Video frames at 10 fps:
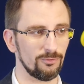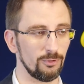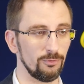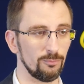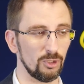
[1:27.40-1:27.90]

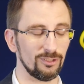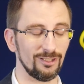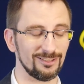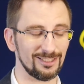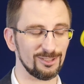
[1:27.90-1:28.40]
Through the
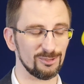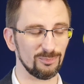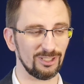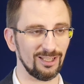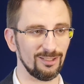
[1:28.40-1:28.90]

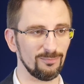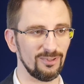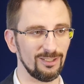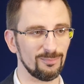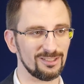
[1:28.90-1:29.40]
modernisation became
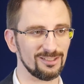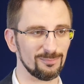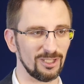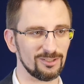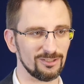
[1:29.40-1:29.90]
the
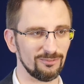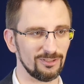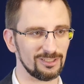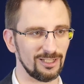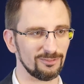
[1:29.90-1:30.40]
business manager for
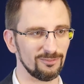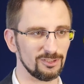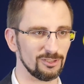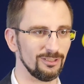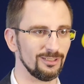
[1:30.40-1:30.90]
the South
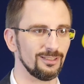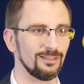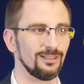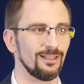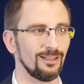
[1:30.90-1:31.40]
Division,
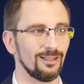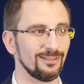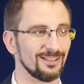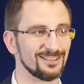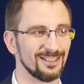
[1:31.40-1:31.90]

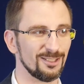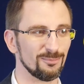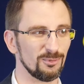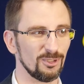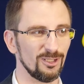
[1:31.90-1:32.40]
and that's
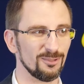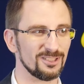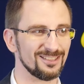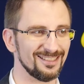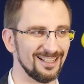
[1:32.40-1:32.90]
taken me right up
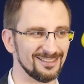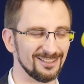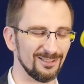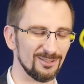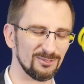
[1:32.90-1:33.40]
to today.
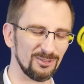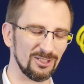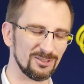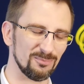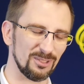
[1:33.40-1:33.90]
So the last few
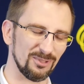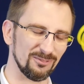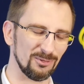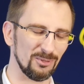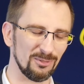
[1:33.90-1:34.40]
years have been a bit
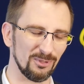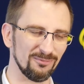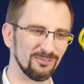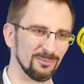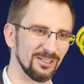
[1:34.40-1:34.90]
of a
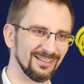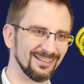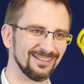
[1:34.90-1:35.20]
whirlwind for me.